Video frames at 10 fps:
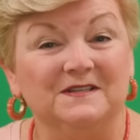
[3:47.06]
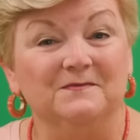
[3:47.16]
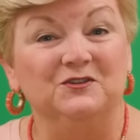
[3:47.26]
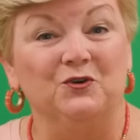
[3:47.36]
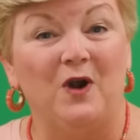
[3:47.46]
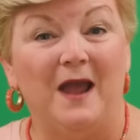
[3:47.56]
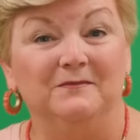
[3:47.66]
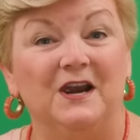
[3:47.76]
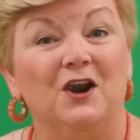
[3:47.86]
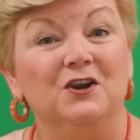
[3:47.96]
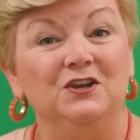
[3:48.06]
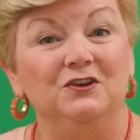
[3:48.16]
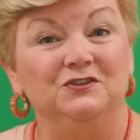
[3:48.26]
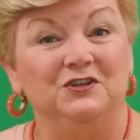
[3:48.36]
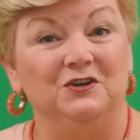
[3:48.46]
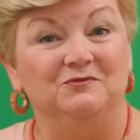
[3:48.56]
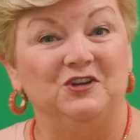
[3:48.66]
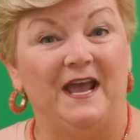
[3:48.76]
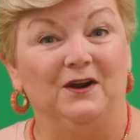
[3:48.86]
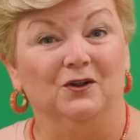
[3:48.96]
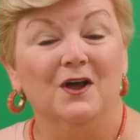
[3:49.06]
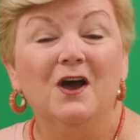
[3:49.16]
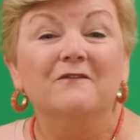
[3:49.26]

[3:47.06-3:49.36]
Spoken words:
subscribe to our YouTube channel